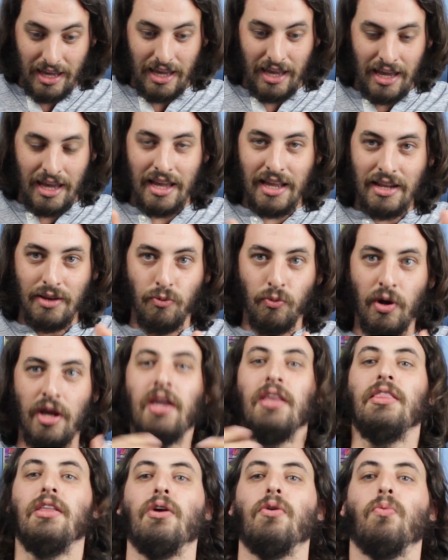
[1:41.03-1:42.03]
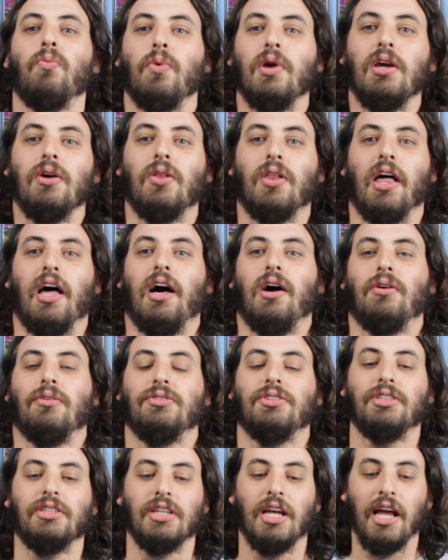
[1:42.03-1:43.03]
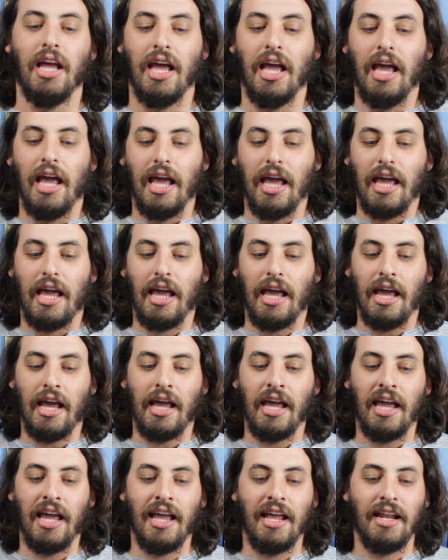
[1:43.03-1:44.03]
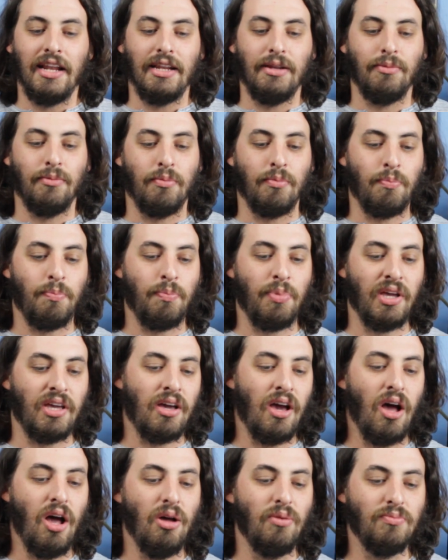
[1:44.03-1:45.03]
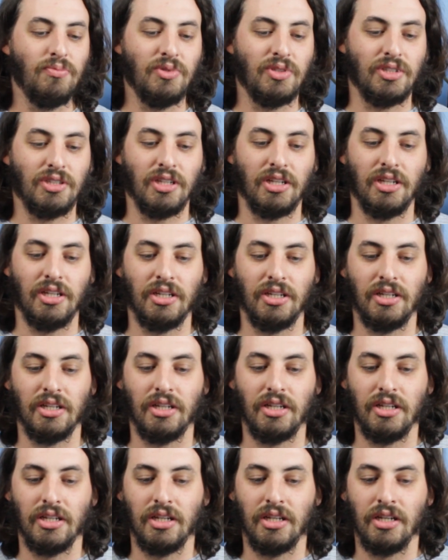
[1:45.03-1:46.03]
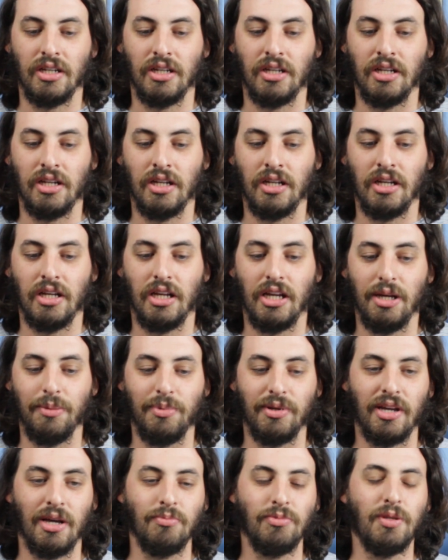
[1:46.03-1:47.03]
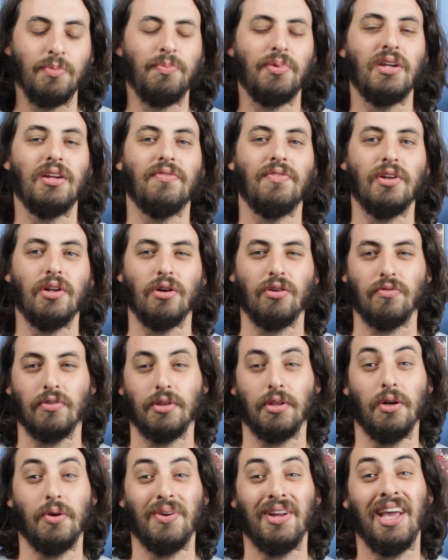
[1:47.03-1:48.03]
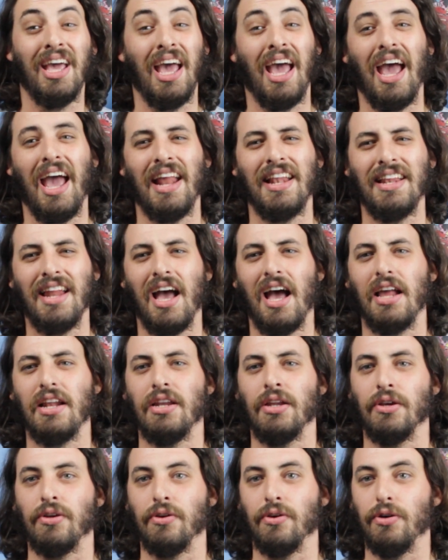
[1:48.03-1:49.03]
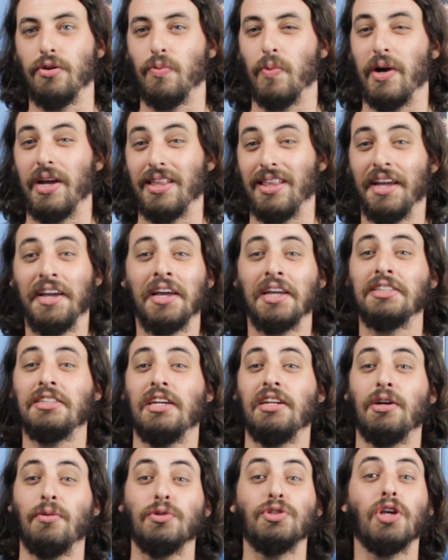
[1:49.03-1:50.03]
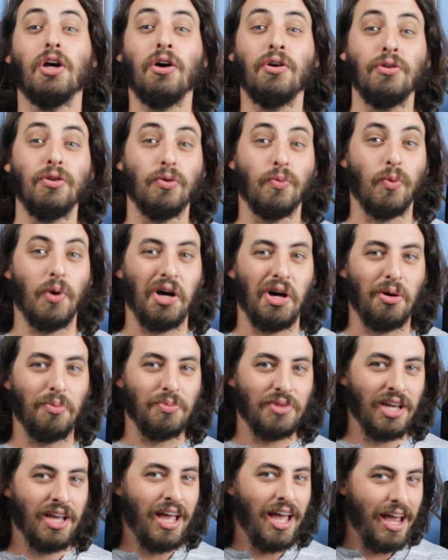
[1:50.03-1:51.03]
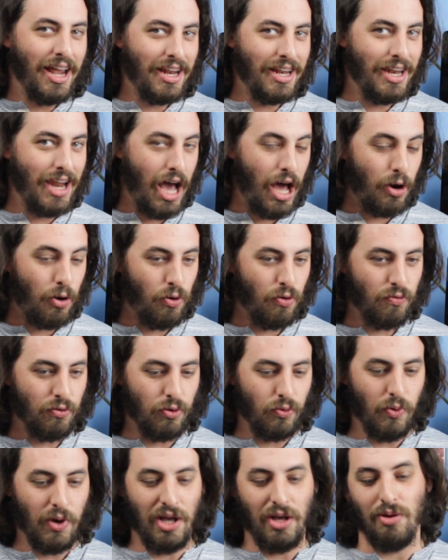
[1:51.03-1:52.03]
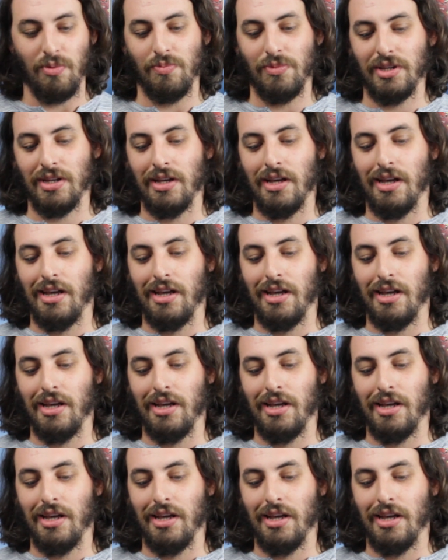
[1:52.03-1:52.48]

in their wheelhouse, it becomes a bit of an overload, and not in a good way. Like I said, I was underwhelmed, not overwhelmed.